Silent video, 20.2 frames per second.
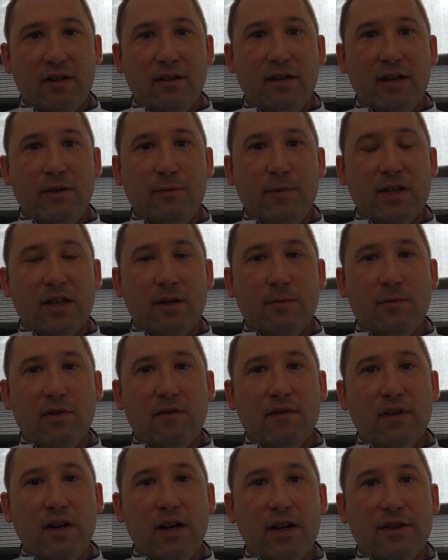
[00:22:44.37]
then we can
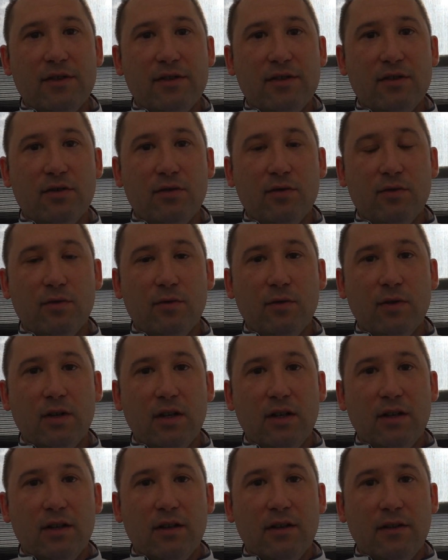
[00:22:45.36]
move on to
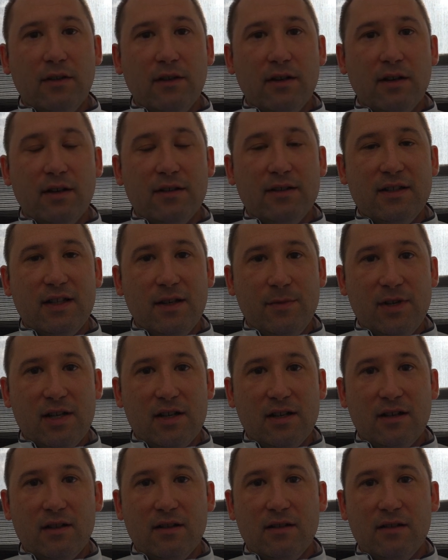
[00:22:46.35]
the
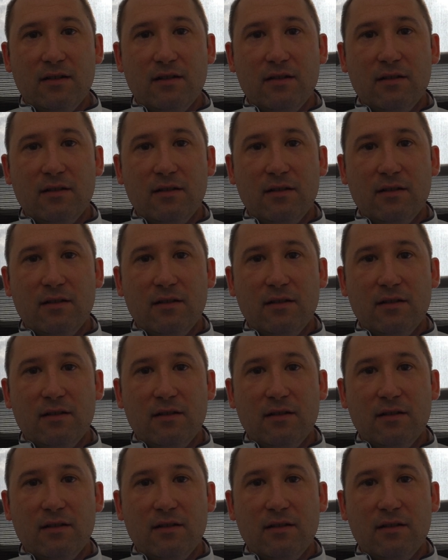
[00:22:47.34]
tibia.